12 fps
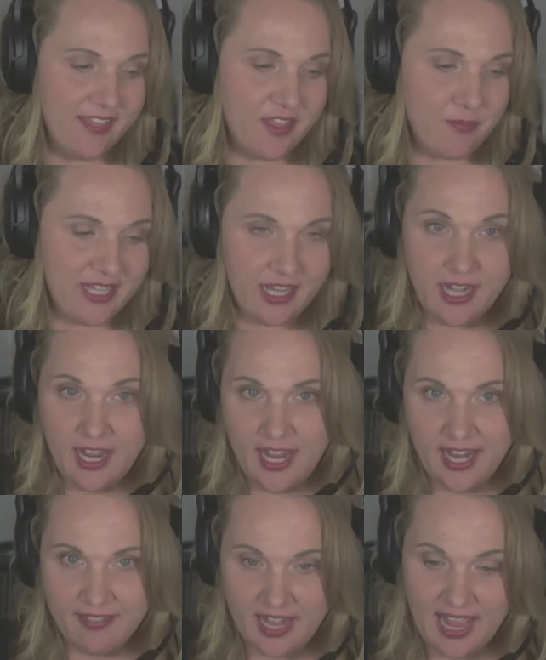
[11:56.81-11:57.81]
the
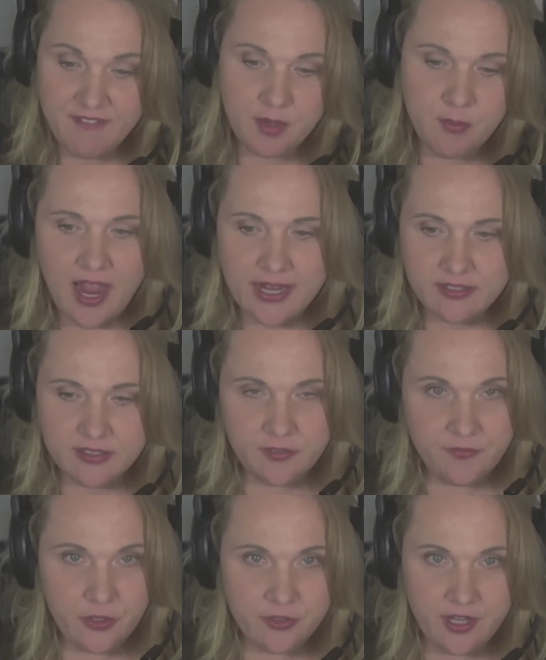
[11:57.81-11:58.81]
beginning and then having
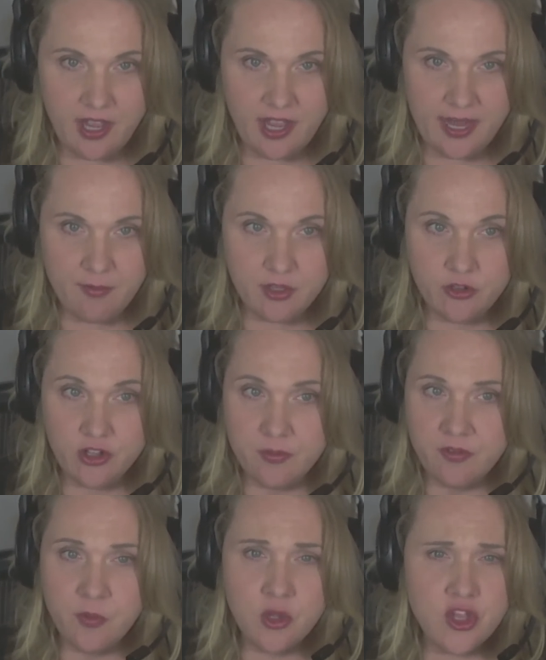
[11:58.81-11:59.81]
practiced a few times in
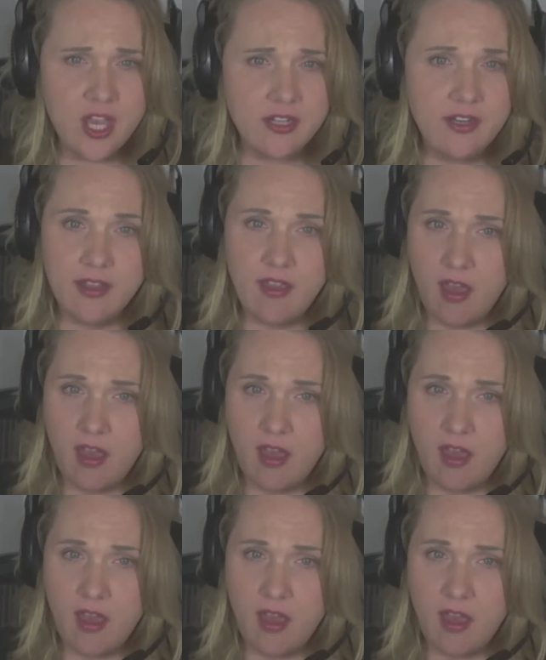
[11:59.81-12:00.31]
terms of projecting